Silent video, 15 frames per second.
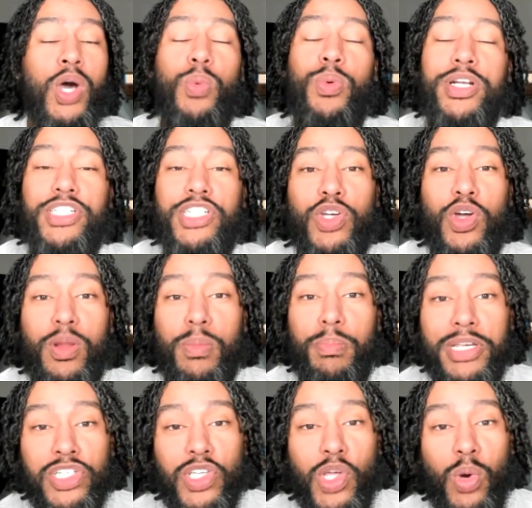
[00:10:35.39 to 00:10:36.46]
which is going to
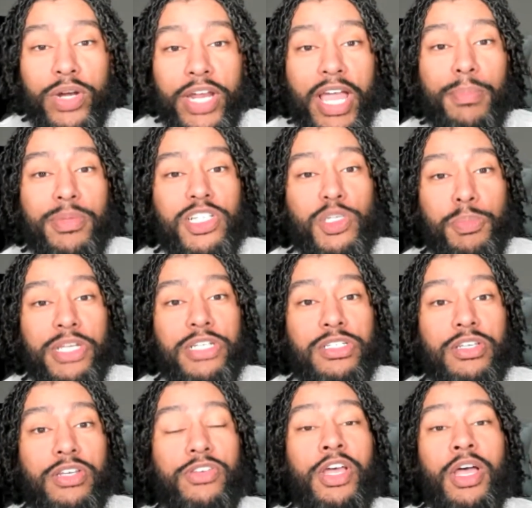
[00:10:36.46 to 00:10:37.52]
be so damn
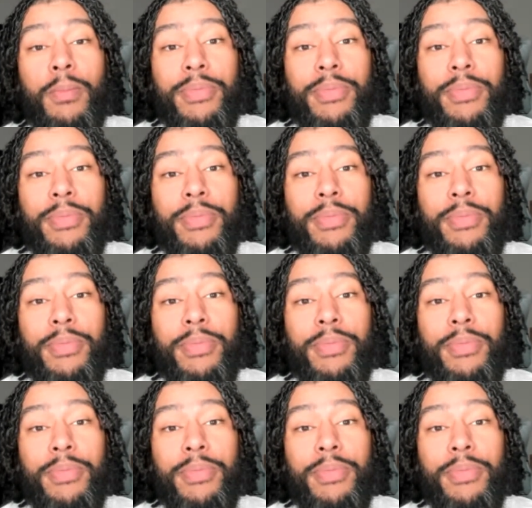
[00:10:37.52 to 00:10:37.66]
expensive